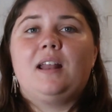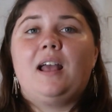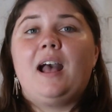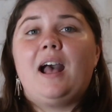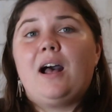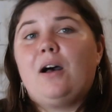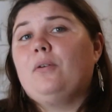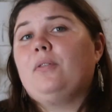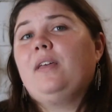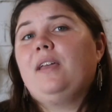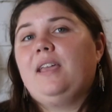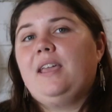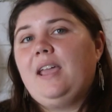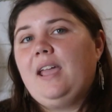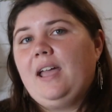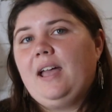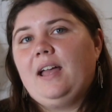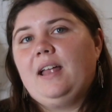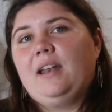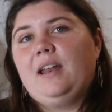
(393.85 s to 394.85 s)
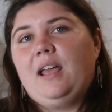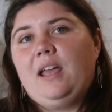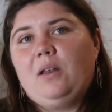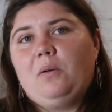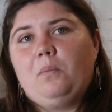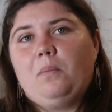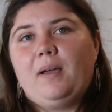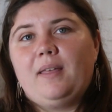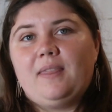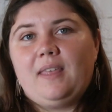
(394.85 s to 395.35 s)
how they can
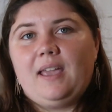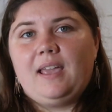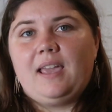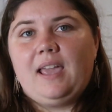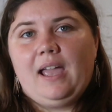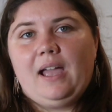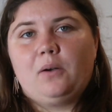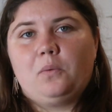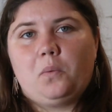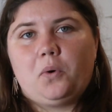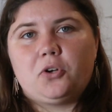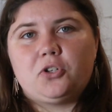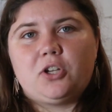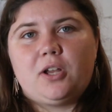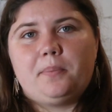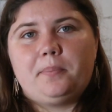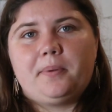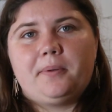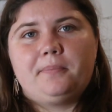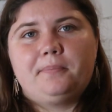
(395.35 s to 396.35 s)
and when they can worship.